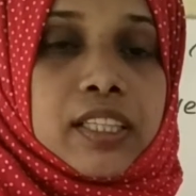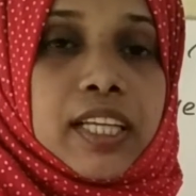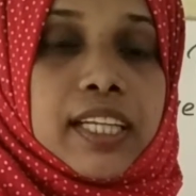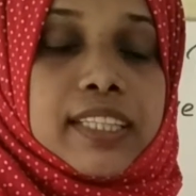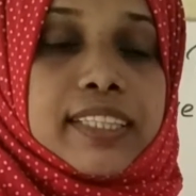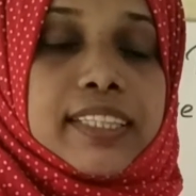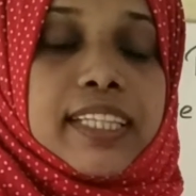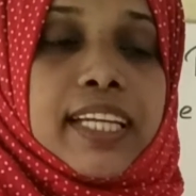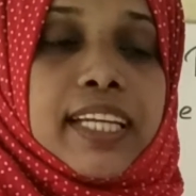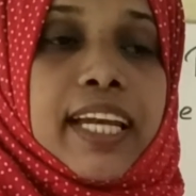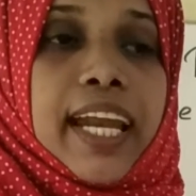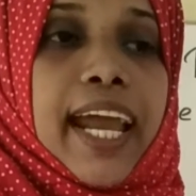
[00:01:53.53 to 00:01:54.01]

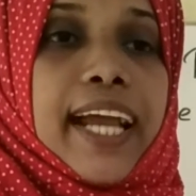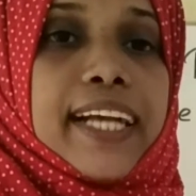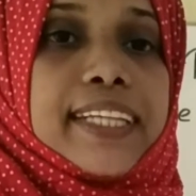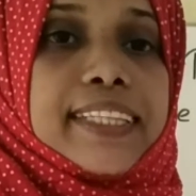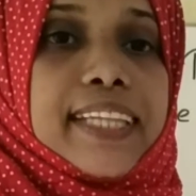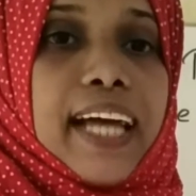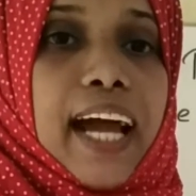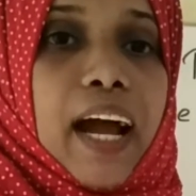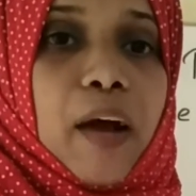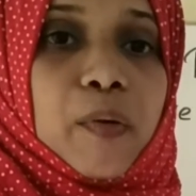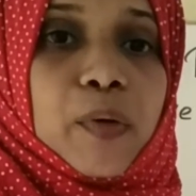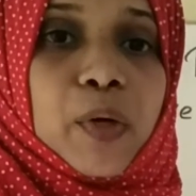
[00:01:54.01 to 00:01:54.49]
The
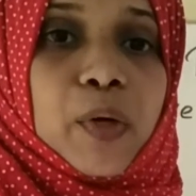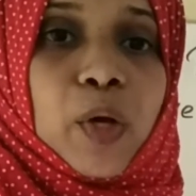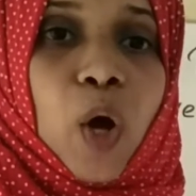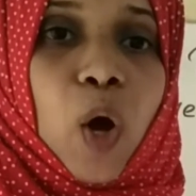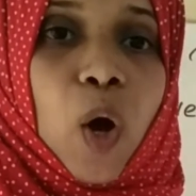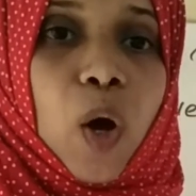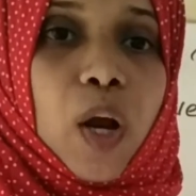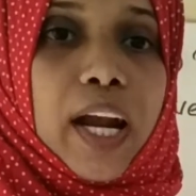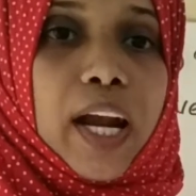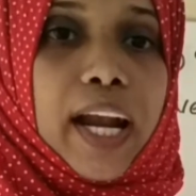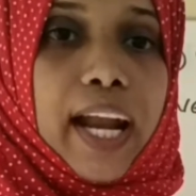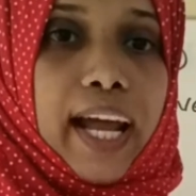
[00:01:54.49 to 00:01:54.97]
snakes have
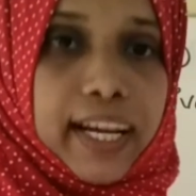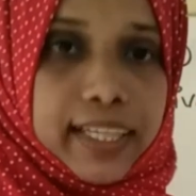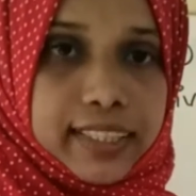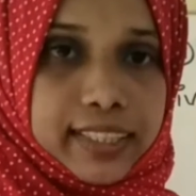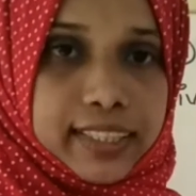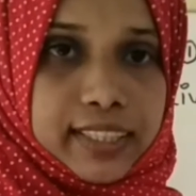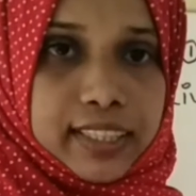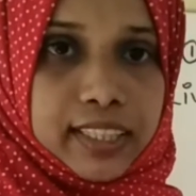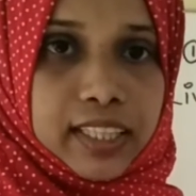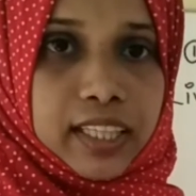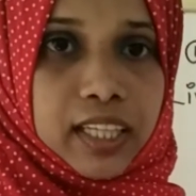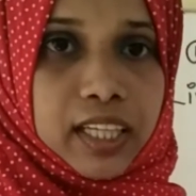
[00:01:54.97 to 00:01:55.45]
no
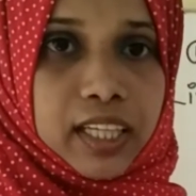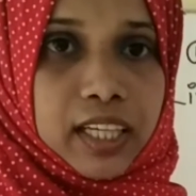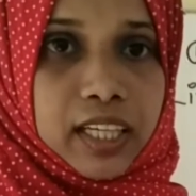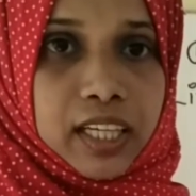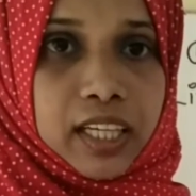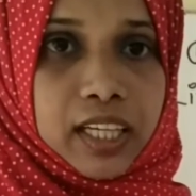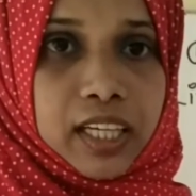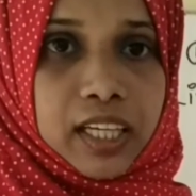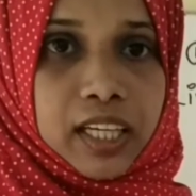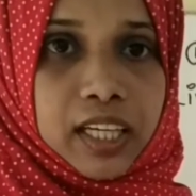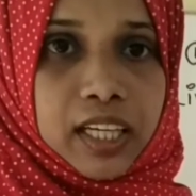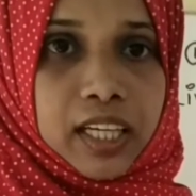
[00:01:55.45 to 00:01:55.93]
legs,
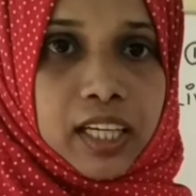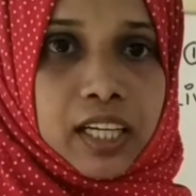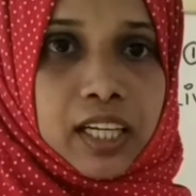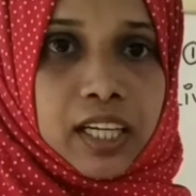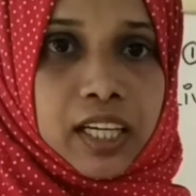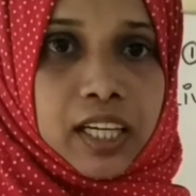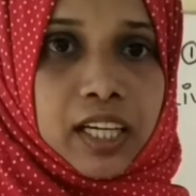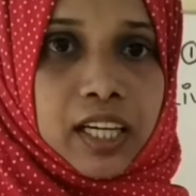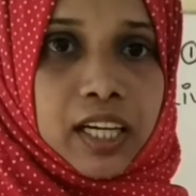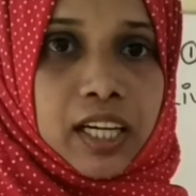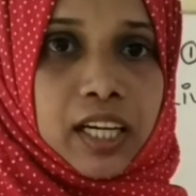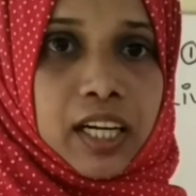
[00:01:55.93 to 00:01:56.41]

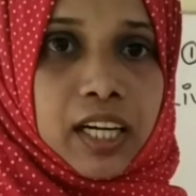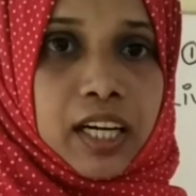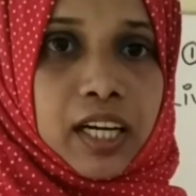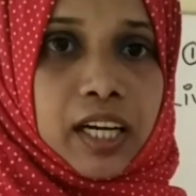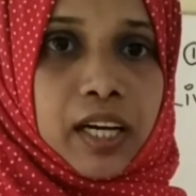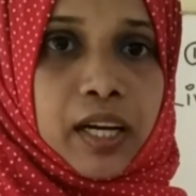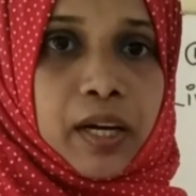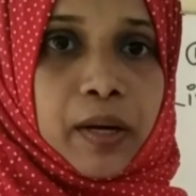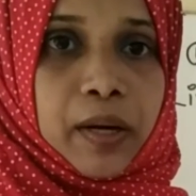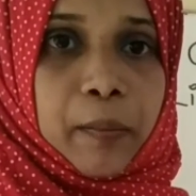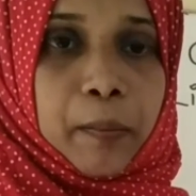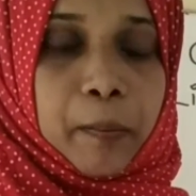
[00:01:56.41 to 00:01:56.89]

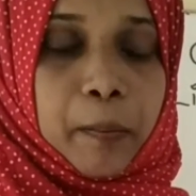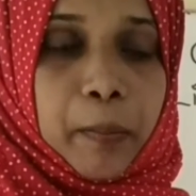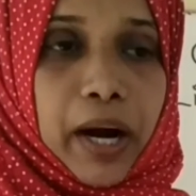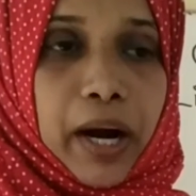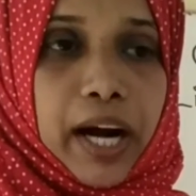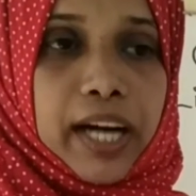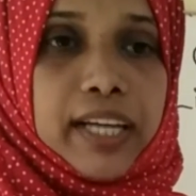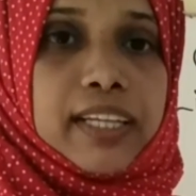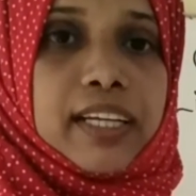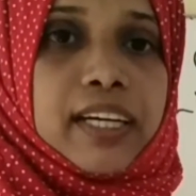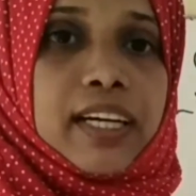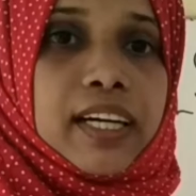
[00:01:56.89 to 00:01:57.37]

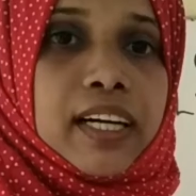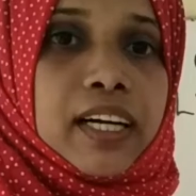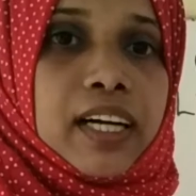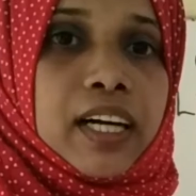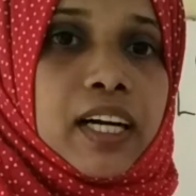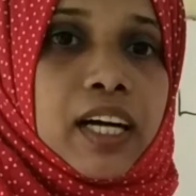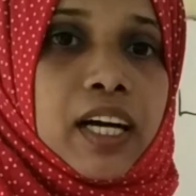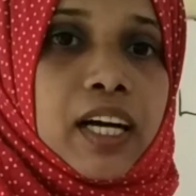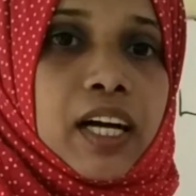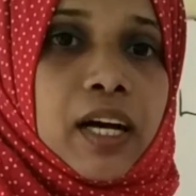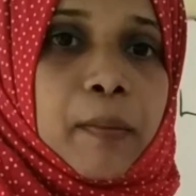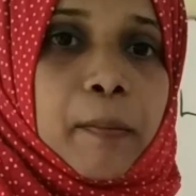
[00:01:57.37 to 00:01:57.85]
but
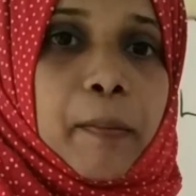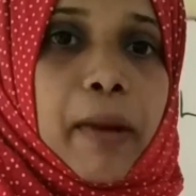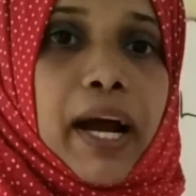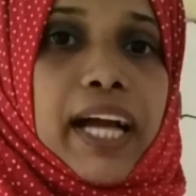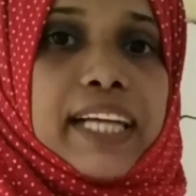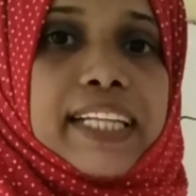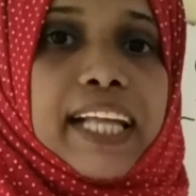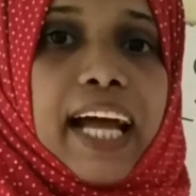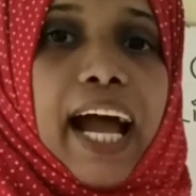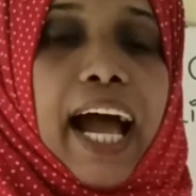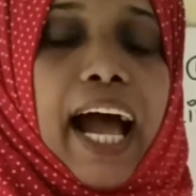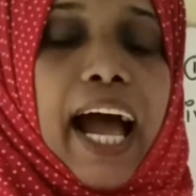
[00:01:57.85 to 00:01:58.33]

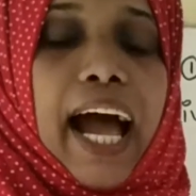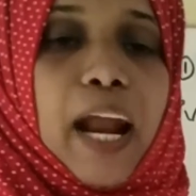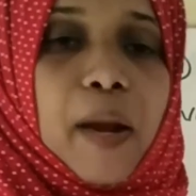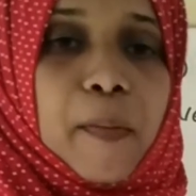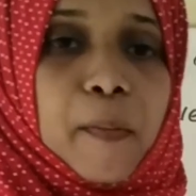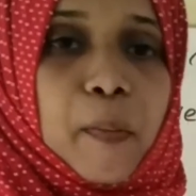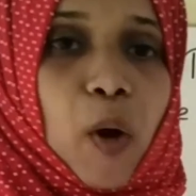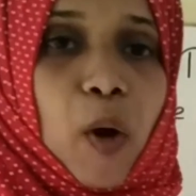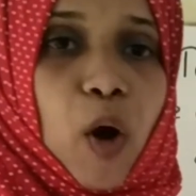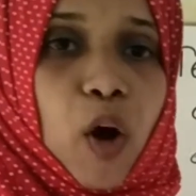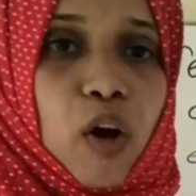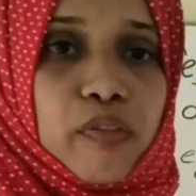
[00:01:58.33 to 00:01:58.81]
by the
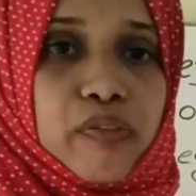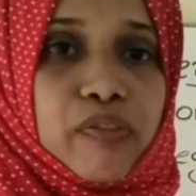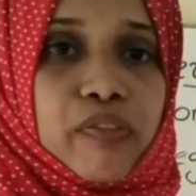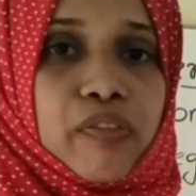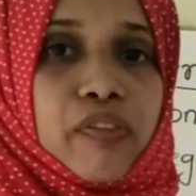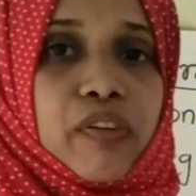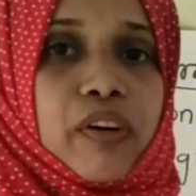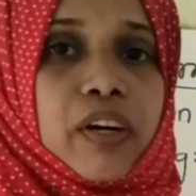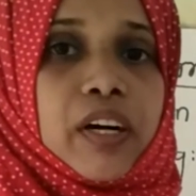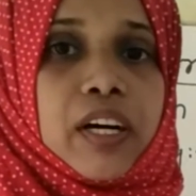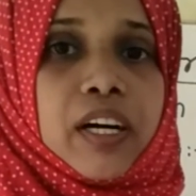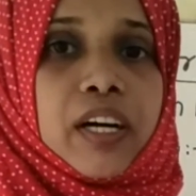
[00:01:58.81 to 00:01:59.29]
help
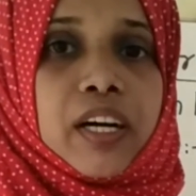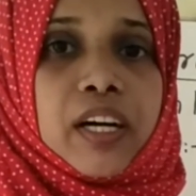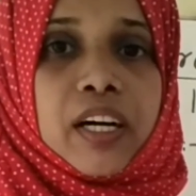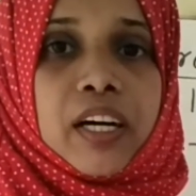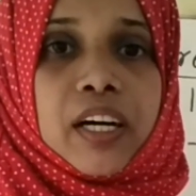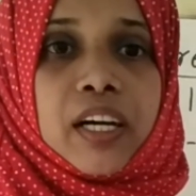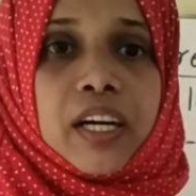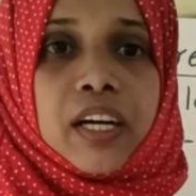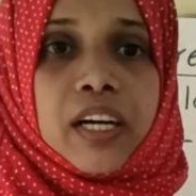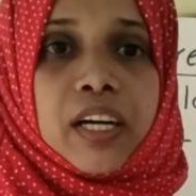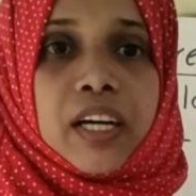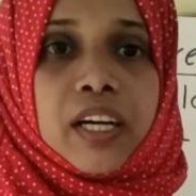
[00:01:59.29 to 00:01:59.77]
of
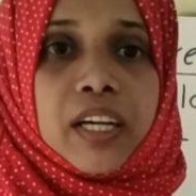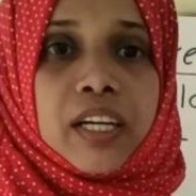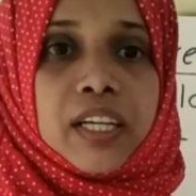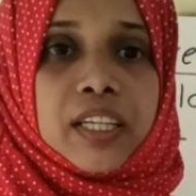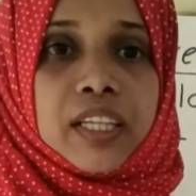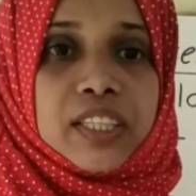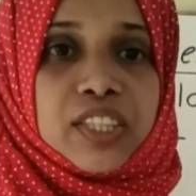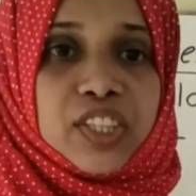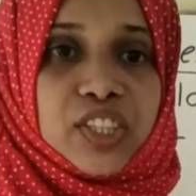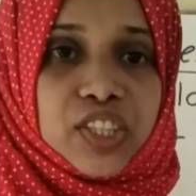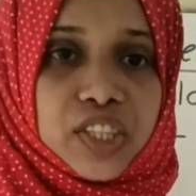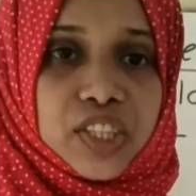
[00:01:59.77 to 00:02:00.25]

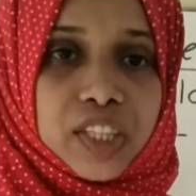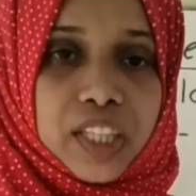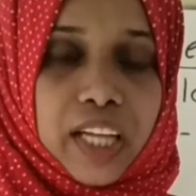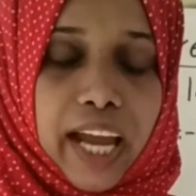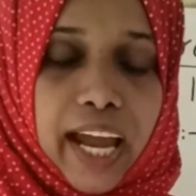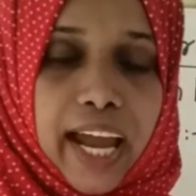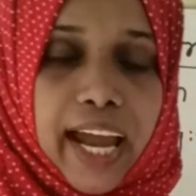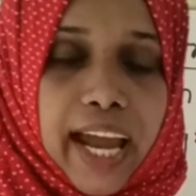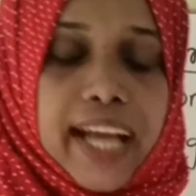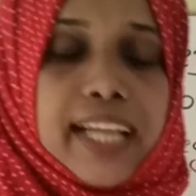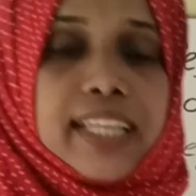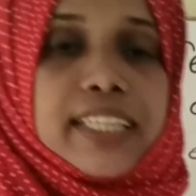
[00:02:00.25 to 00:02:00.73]

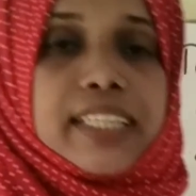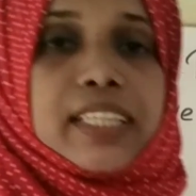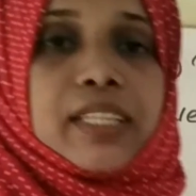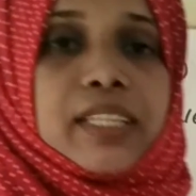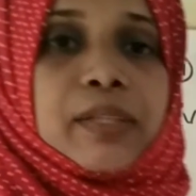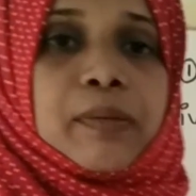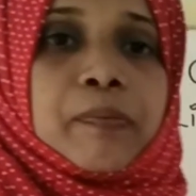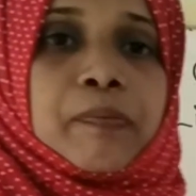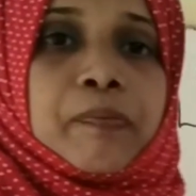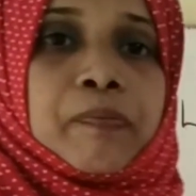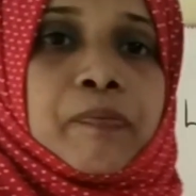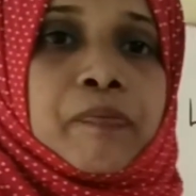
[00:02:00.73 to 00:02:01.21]

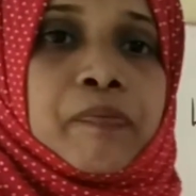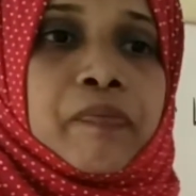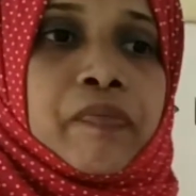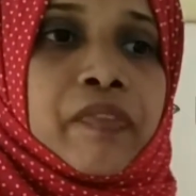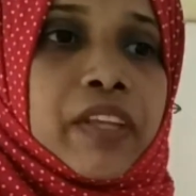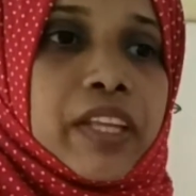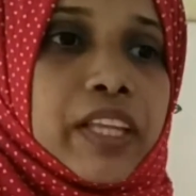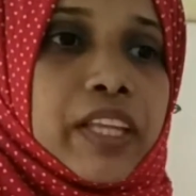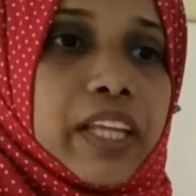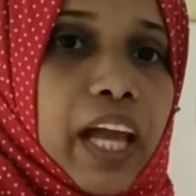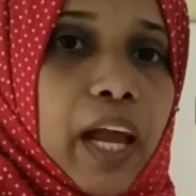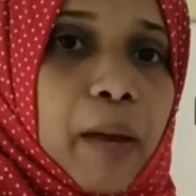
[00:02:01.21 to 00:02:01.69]
scales,
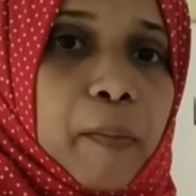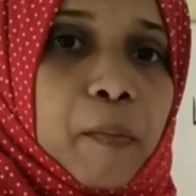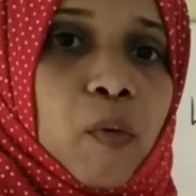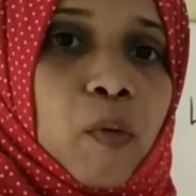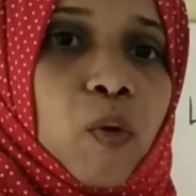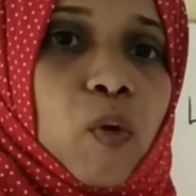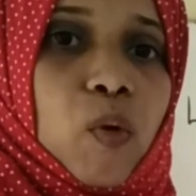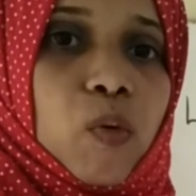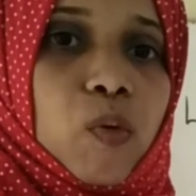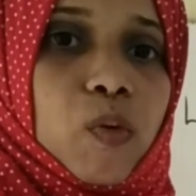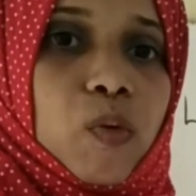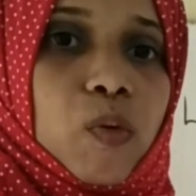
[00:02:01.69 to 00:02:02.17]

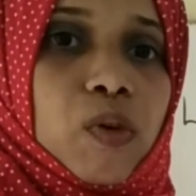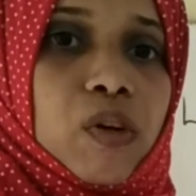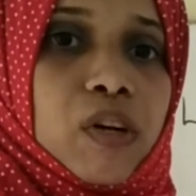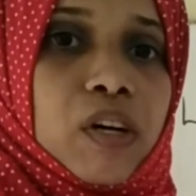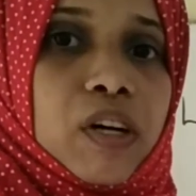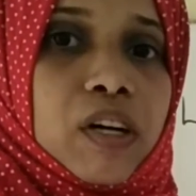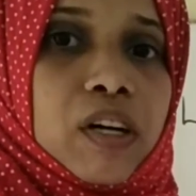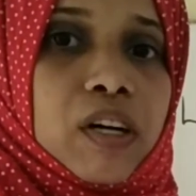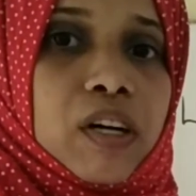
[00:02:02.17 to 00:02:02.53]
they move